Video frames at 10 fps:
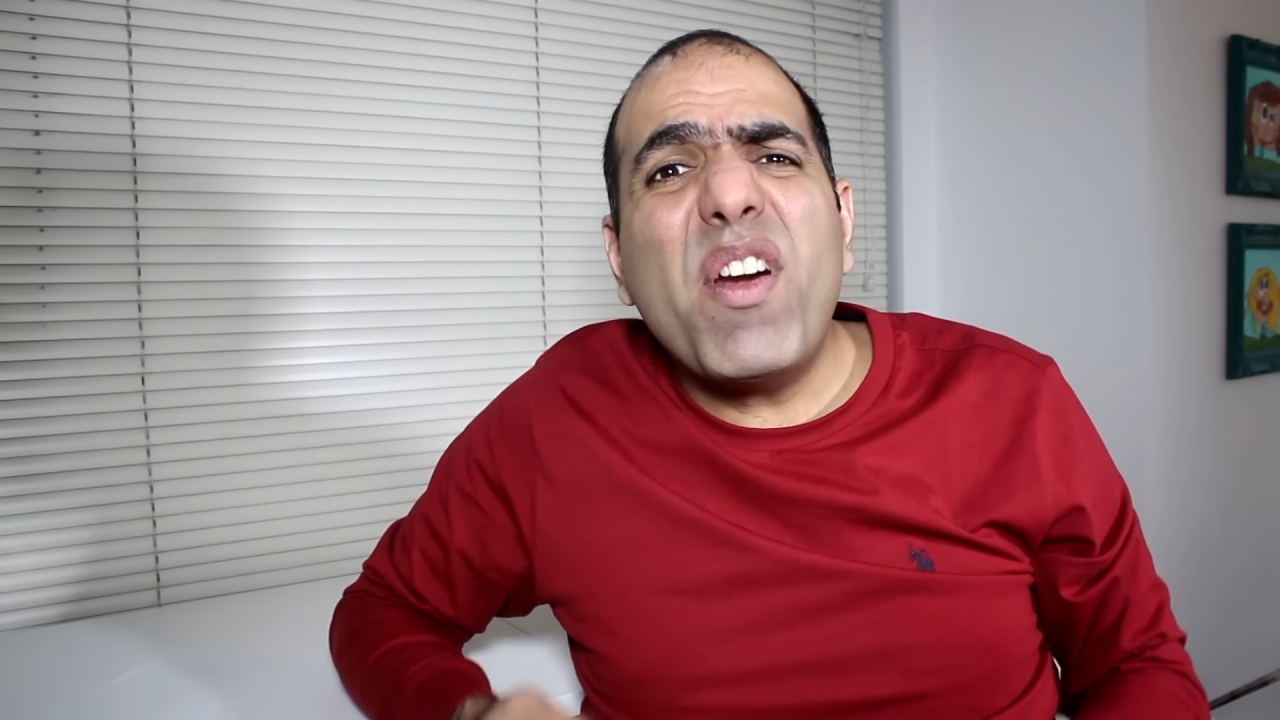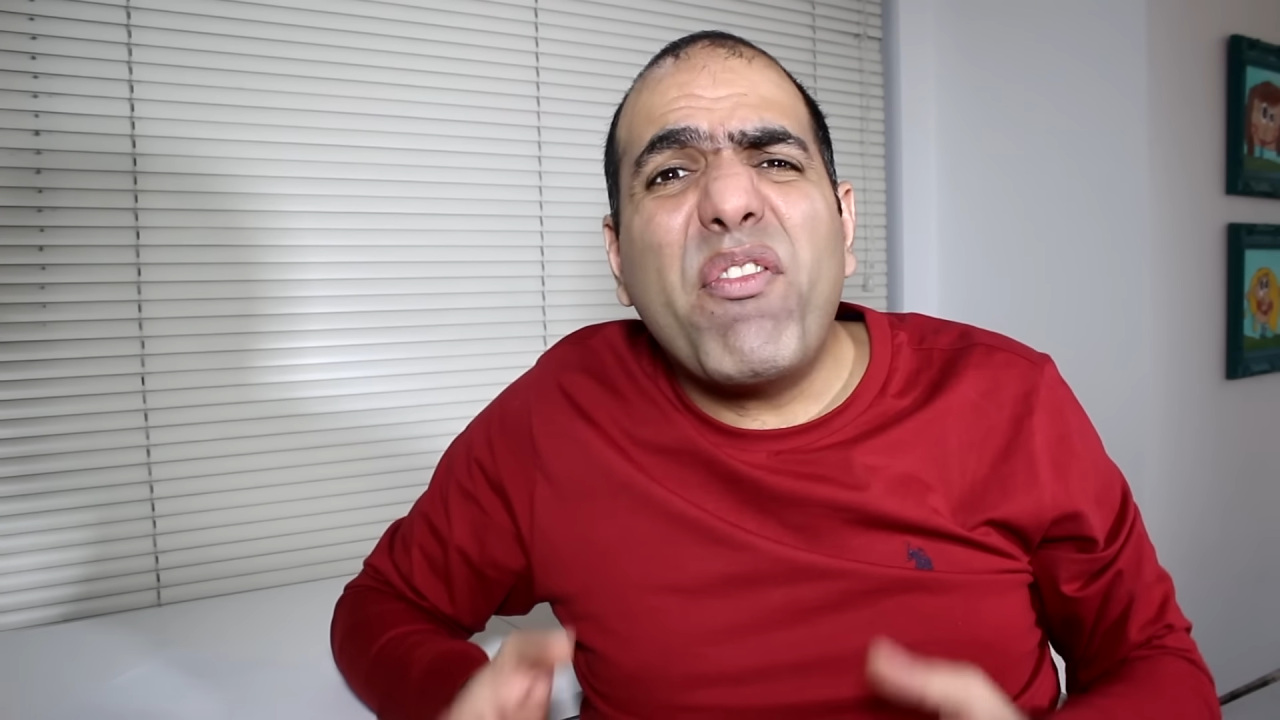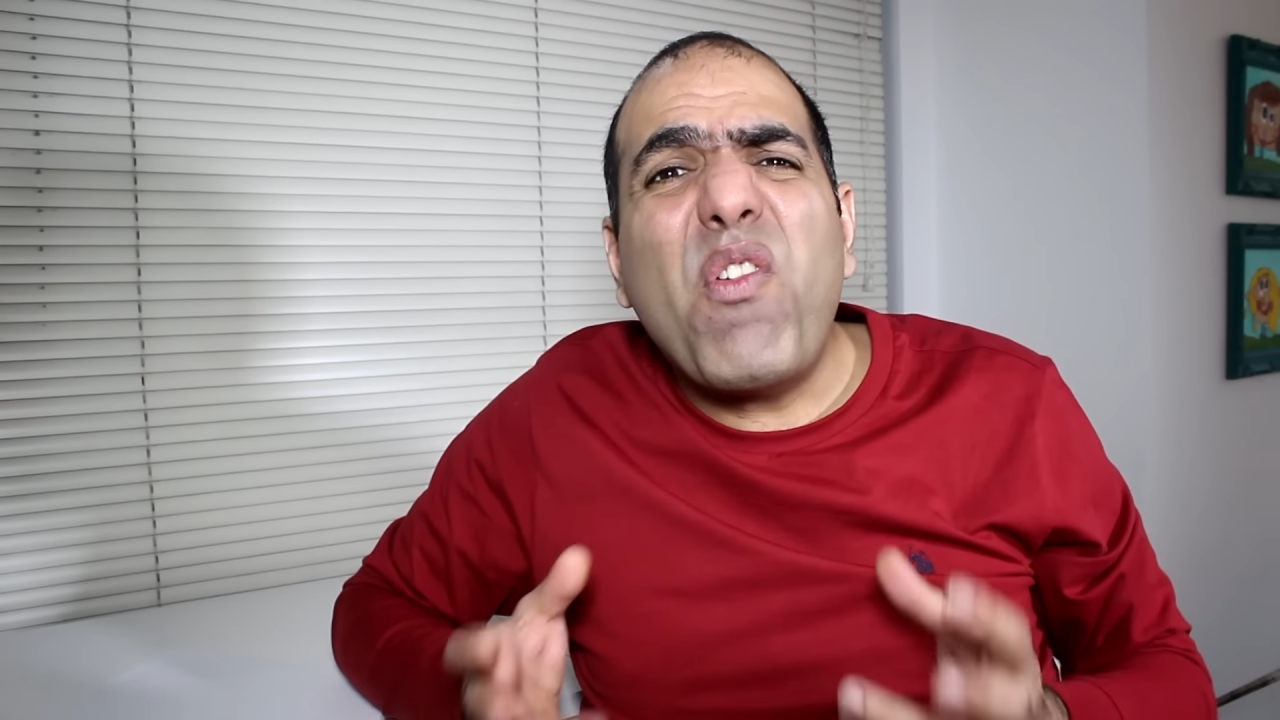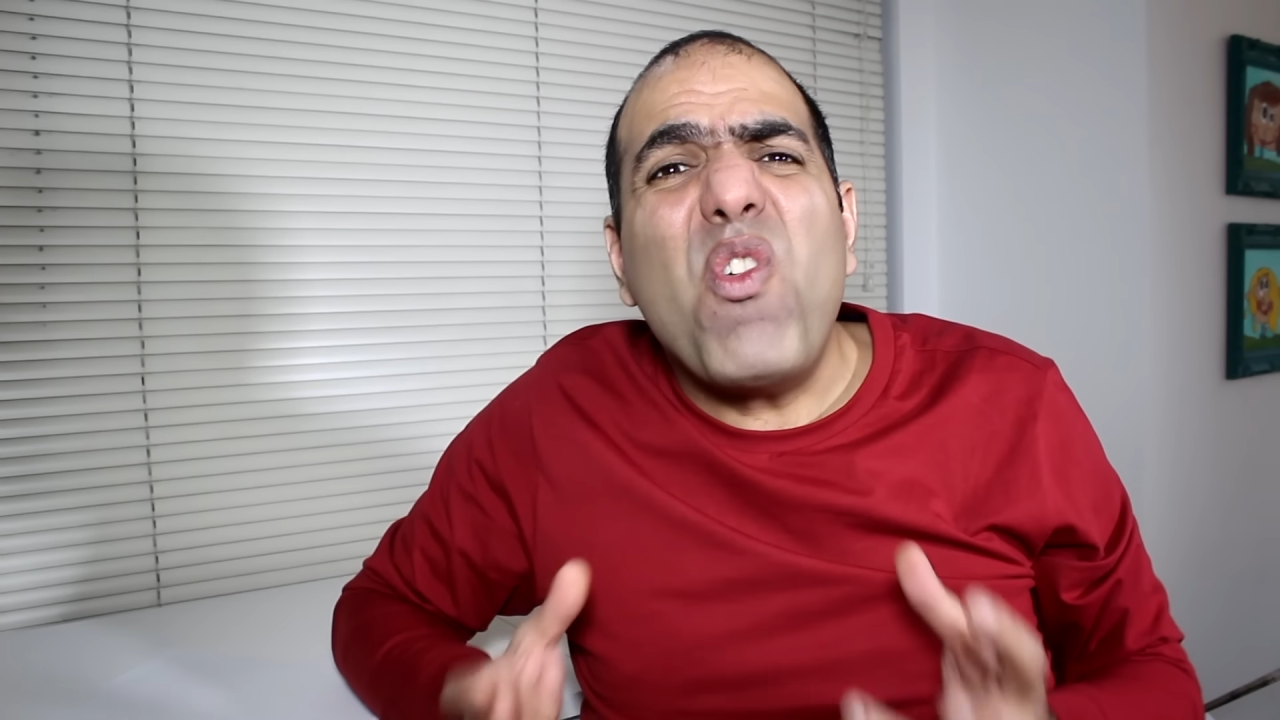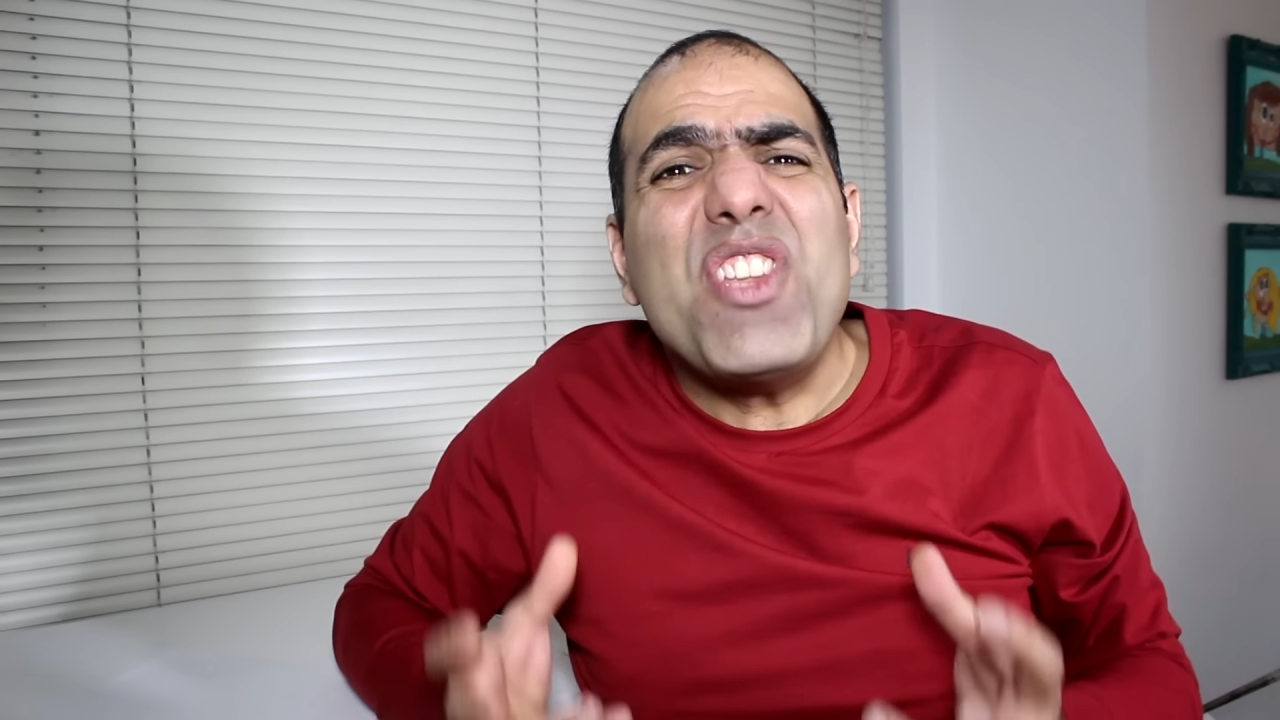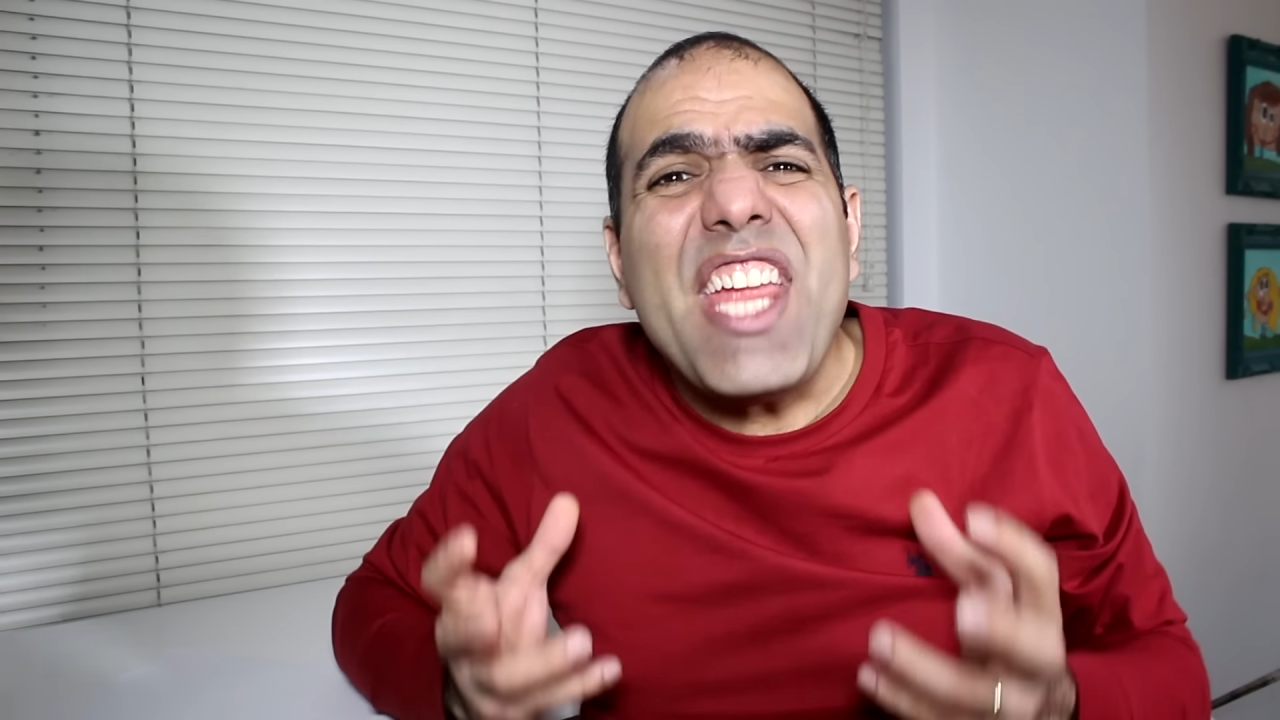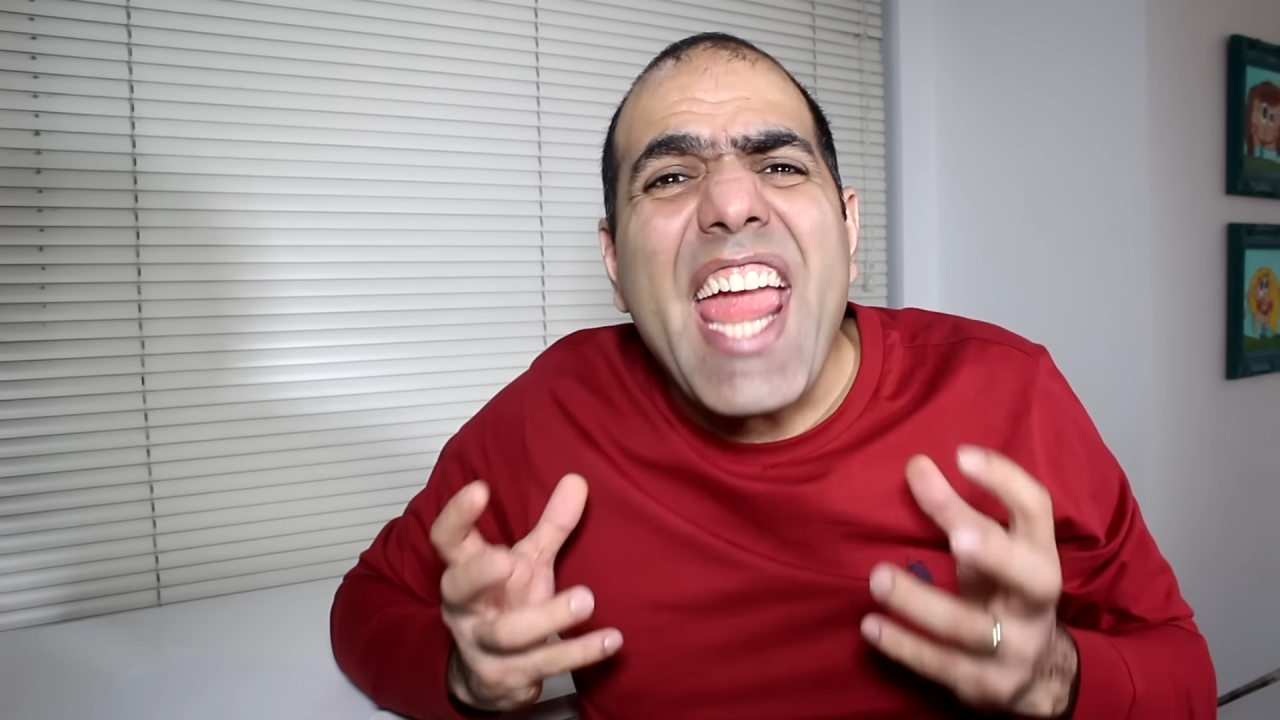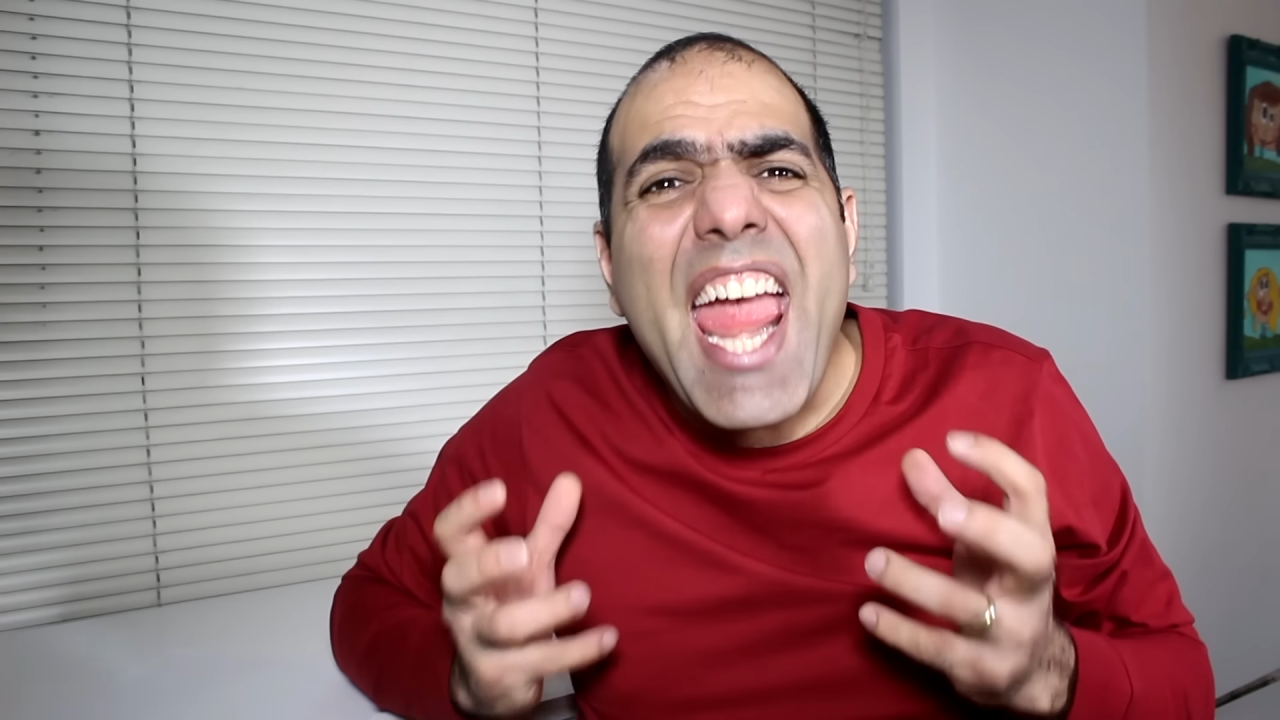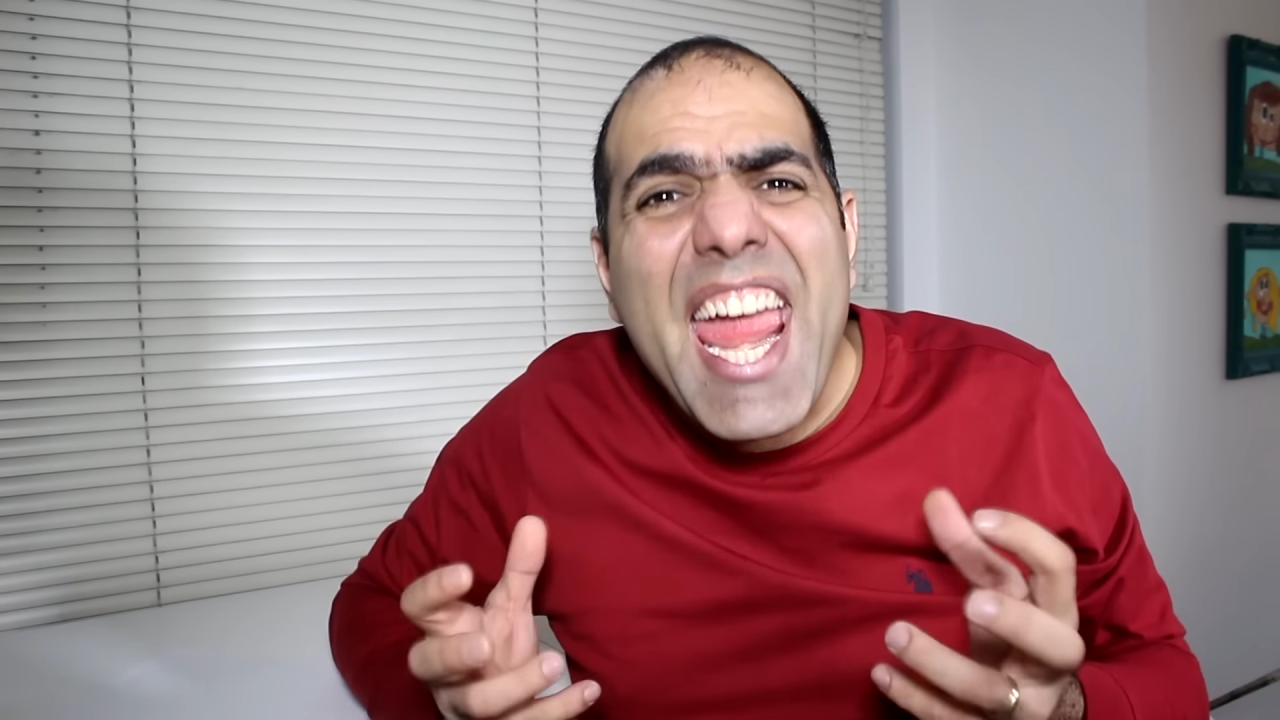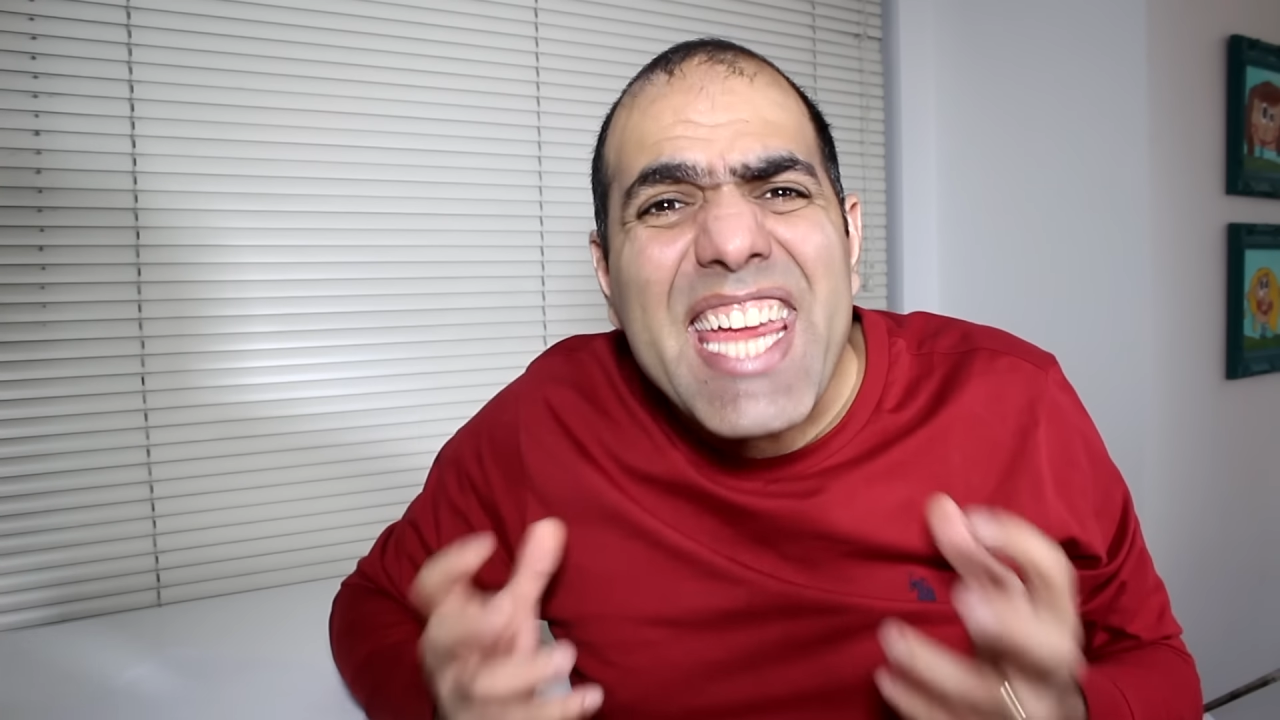
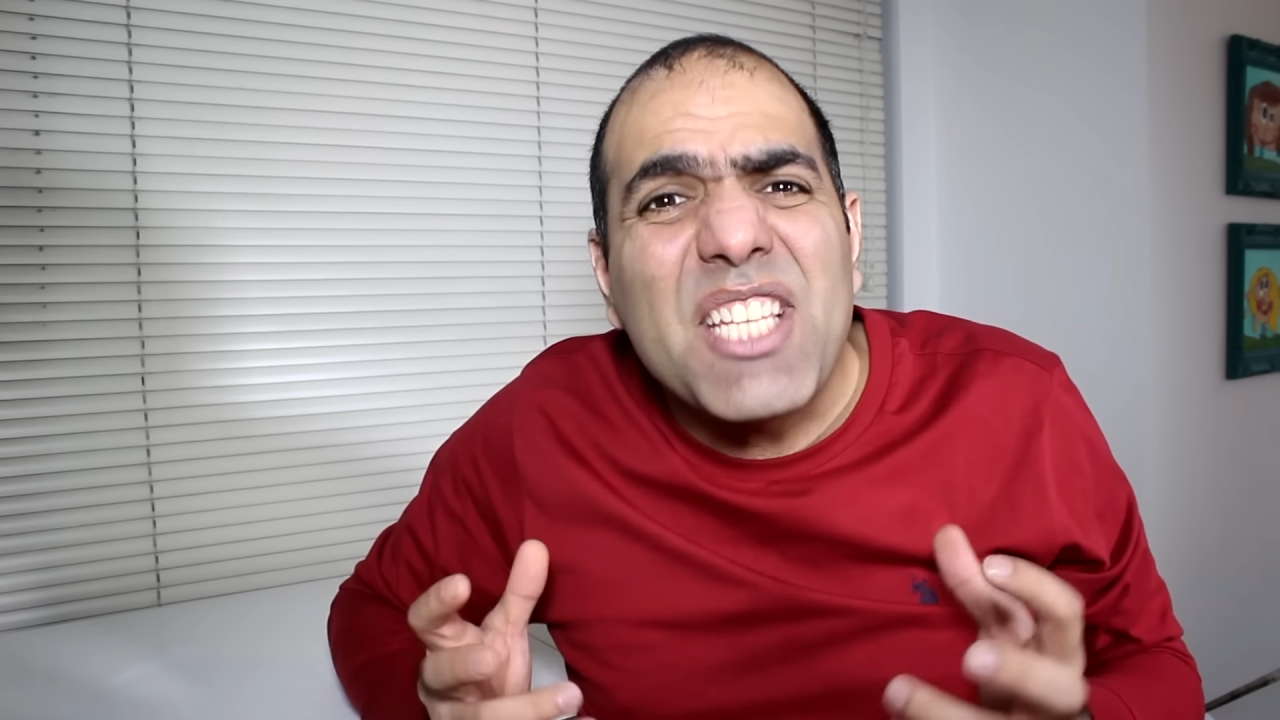48